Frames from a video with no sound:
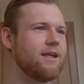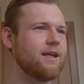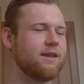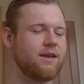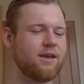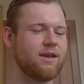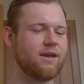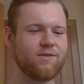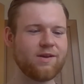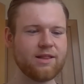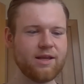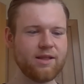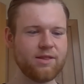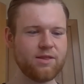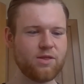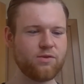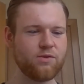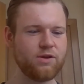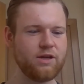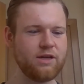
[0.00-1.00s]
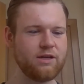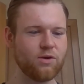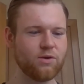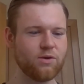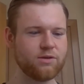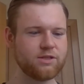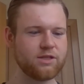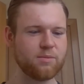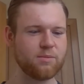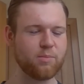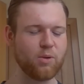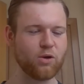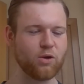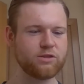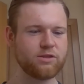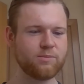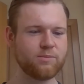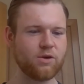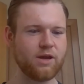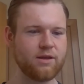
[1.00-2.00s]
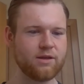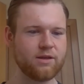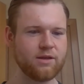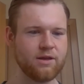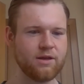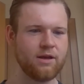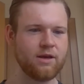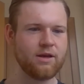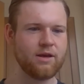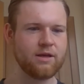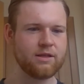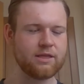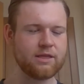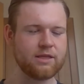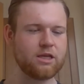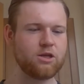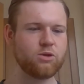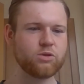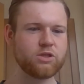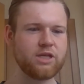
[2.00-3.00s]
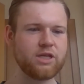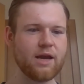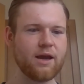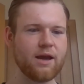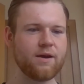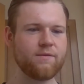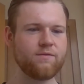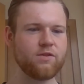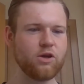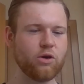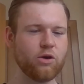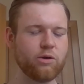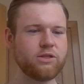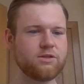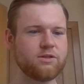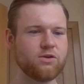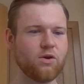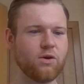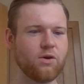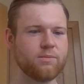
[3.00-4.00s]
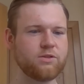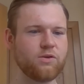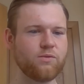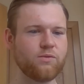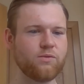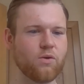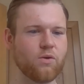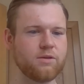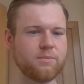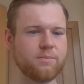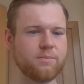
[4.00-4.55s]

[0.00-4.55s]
if I click the three dots at the bottom right, then you'll see I have the option at the top to record the